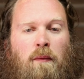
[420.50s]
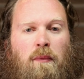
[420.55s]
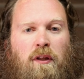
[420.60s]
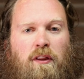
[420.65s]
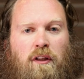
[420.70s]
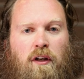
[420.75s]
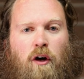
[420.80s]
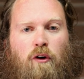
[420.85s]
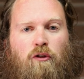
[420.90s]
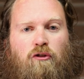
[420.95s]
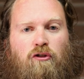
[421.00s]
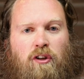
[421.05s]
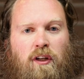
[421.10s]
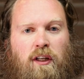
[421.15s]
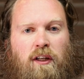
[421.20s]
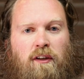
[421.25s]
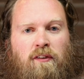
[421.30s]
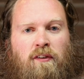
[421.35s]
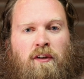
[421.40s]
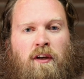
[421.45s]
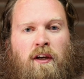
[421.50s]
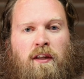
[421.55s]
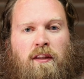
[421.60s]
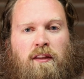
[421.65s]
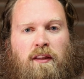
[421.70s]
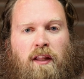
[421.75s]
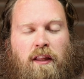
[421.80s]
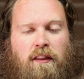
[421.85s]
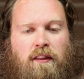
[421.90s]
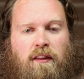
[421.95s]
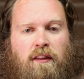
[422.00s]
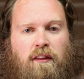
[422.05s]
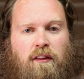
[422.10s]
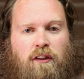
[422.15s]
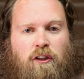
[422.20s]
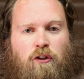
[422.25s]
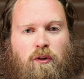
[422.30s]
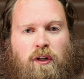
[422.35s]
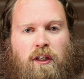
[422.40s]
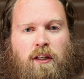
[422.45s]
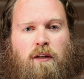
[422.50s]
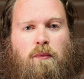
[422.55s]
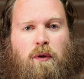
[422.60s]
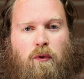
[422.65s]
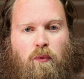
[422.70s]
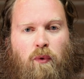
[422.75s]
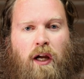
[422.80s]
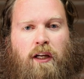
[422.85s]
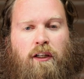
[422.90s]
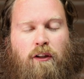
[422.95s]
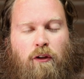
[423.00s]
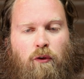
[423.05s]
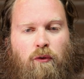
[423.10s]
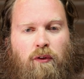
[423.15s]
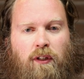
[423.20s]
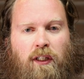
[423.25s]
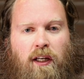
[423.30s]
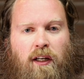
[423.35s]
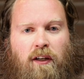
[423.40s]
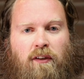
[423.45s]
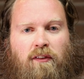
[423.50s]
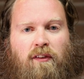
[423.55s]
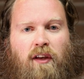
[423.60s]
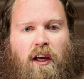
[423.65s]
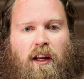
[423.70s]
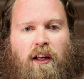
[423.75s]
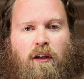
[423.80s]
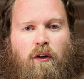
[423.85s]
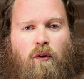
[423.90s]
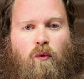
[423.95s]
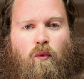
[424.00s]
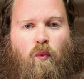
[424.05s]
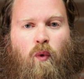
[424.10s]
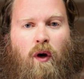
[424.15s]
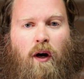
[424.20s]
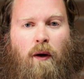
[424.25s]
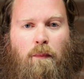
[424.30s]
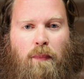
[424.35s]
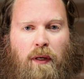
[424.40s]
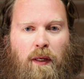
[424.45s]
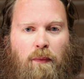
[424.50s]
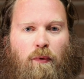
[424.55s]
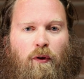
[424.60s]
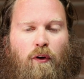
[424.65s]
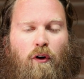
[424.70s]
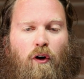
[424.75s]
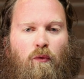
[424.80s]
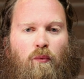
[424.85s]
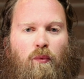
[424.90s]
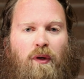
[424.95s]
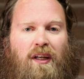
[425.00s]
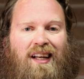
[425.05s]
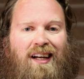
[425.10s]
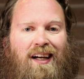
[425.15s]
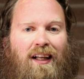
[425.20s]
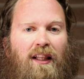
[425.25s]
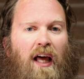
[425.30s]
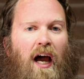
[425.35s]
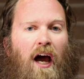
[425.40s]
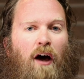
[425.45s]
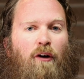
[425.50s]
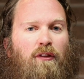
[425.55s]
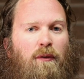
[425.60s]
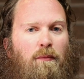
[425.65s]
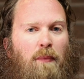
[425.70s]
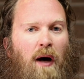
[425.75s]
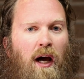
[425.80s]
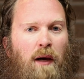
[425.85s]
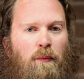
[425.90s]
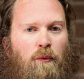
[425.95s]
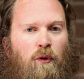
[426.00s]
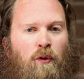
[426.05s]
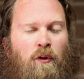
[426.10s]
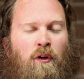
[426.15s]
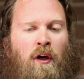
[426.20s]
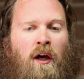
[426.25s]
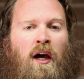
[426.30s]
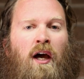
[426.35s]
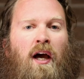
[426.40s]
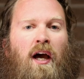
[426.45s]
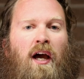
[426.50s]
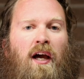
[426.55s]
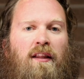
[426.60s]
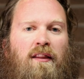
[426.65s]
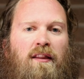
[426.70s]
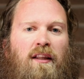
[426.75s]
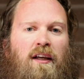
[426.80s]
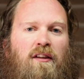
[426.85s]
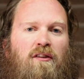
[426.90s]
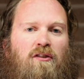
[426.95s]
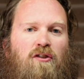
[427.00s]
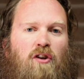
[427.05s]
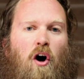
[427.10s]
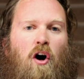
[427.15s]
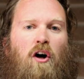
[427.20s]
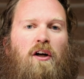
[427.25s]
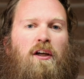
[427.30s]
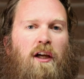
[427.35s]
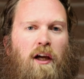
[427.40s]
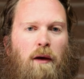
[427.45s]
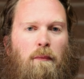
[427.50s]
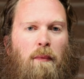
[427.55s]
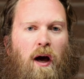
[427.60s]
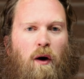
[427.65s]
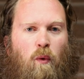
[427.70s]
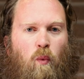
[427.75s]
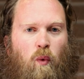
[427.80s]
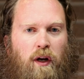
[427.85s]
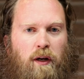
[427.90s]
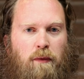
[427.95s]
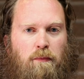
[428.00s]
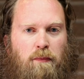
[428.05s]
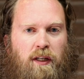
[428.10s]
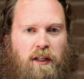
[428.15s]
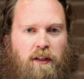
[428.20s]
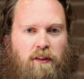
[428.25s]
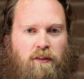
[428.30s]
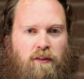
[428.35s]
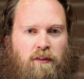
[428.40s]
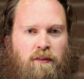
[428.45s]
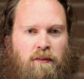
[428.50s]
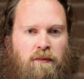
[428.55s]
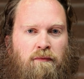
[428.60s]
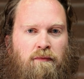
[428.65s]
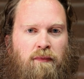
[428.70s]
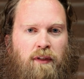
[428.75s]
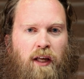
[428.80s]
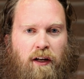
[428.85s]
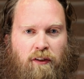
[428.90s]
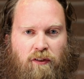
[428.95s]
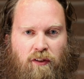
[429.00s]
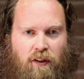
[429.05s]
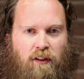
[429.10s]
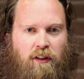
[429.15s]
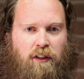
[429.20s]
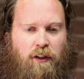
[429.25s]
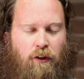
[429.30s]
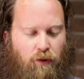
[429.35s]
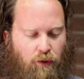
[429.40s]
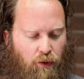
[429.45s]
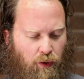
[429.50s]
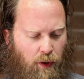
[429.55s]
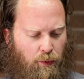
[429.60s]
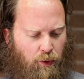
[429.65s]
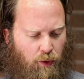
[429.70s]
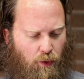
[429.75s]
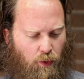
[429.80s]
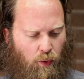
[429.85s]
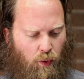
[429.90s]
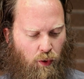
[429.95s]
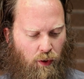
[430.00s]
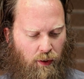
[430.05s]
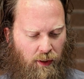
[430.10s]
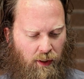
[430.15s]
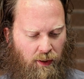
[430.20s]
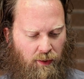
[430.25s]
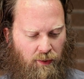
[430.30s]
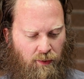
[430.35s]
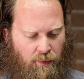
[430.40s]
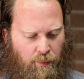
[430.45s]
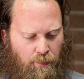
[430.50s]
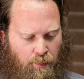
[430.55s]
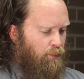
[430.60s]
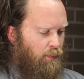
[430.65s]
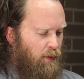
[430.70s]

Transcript: but the notion is that you need to be regularly in a setting where people are reading aloud the Bible and then talking about what it means. That is a clear scriptural ordinance.